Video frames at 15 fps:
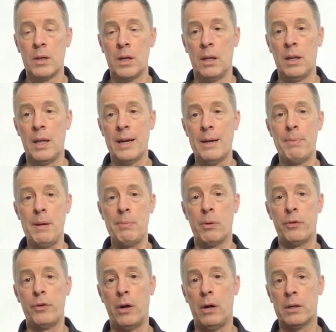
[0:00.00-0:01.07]
A lot of
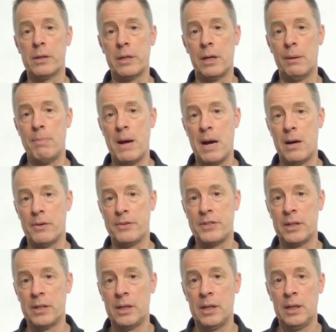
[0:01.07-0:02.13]
people talked about
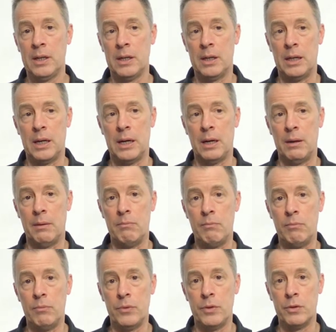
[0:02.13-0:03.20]
uh,
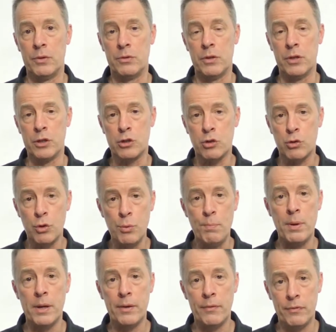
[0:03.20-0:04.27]
the true
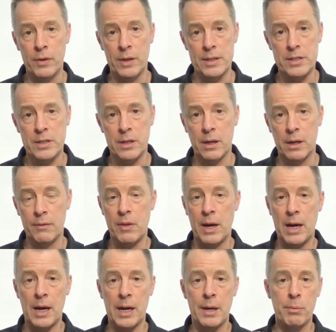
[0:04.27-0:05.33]
benefits of the
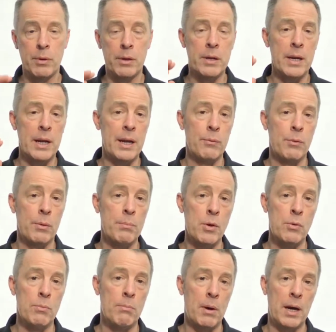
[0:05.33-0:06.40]
hybrid and
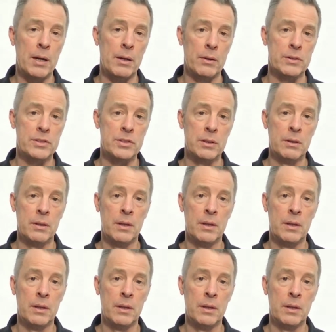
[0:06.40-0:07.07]
remote models.